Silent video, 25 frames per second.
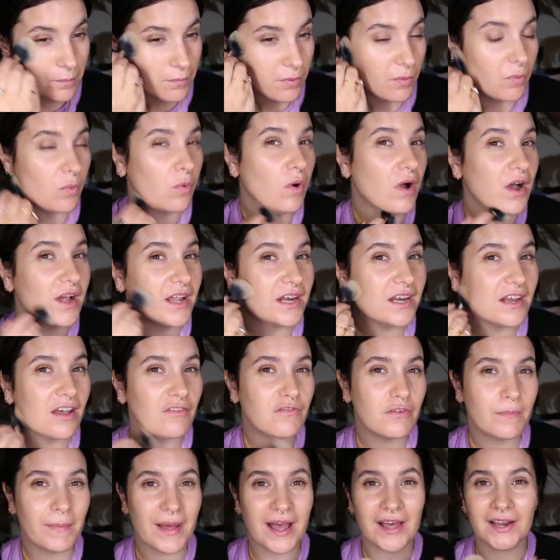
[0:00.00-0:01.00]
But what I
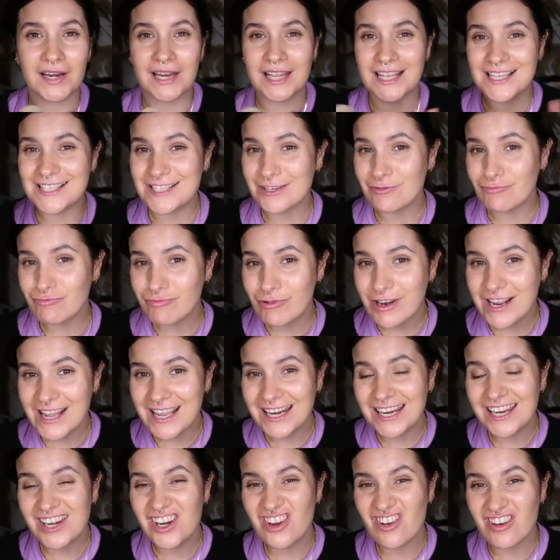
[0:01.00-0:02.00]
love about it is it
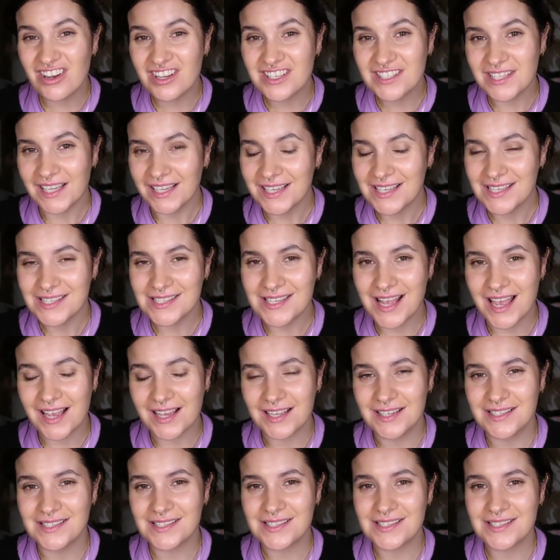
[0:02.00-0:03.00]
really looks like a
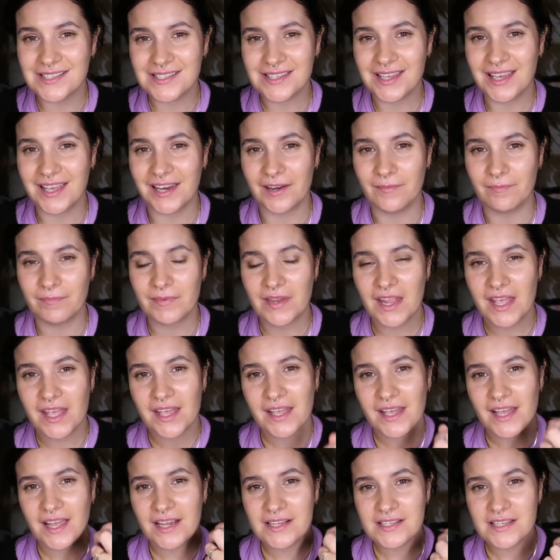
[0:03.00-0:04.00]
second skin.
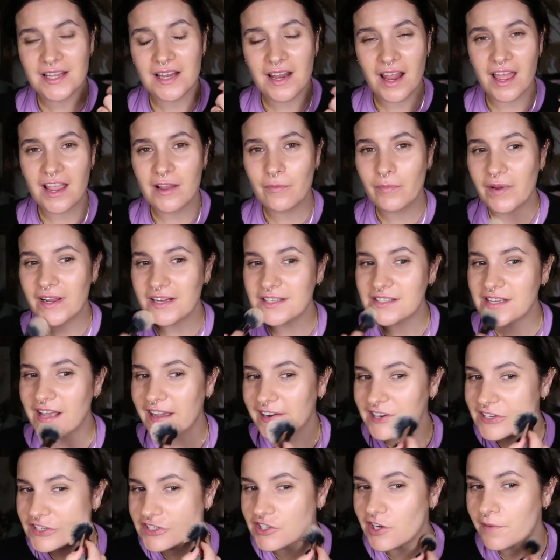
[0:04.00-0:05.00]
It's a lightweight
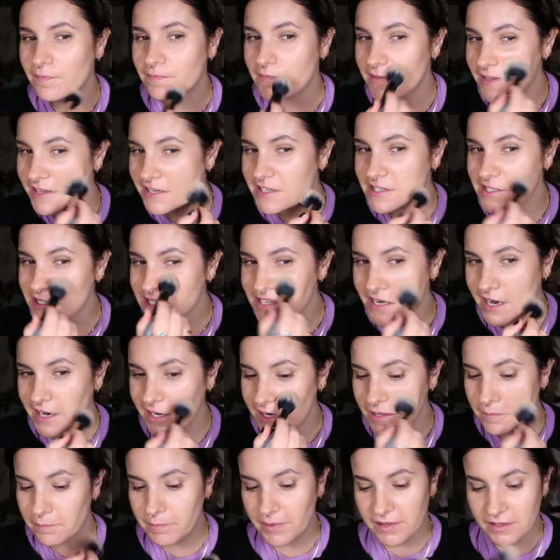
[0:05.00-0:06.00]
texture, it's
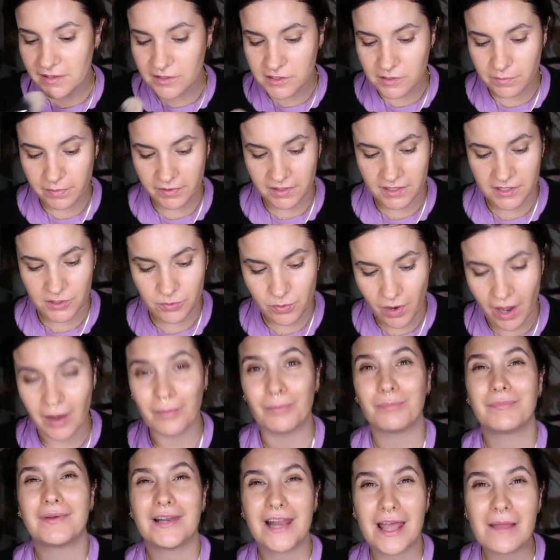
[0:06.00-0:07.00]
slightly buildable as
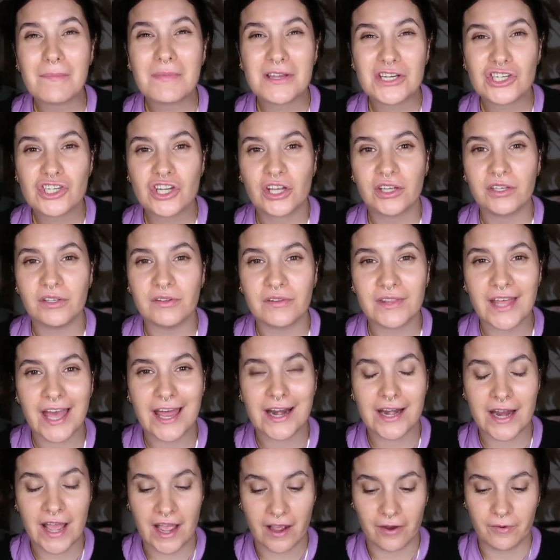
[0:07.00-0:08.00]
well. Let me show you
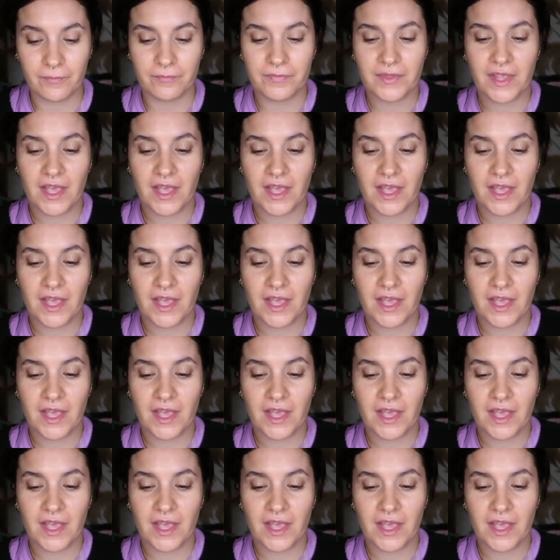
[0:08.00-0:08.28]
that now.